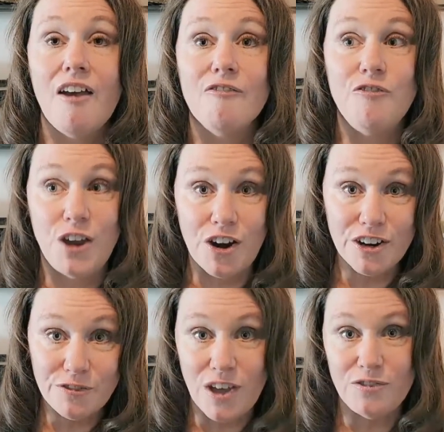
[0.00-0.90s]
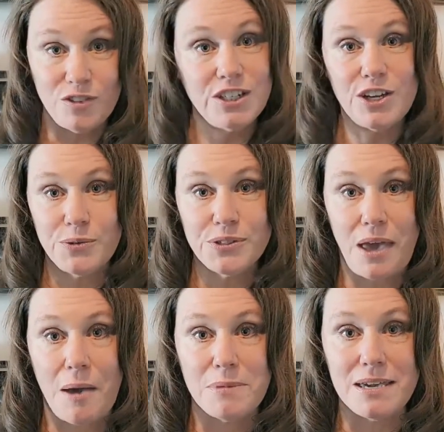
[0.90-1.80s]
very fun videos
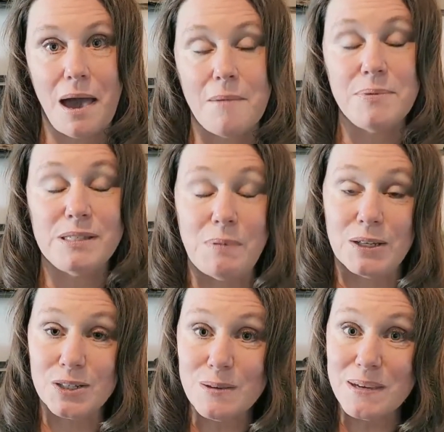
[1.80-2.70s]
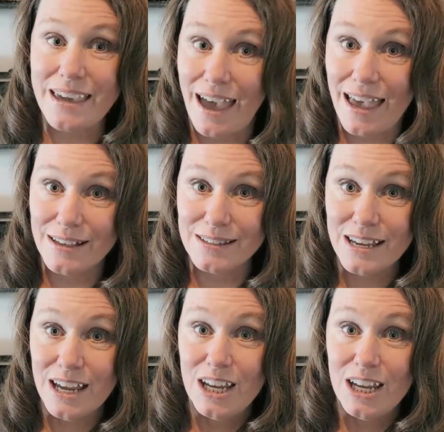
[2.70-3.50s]
coming up, especially because,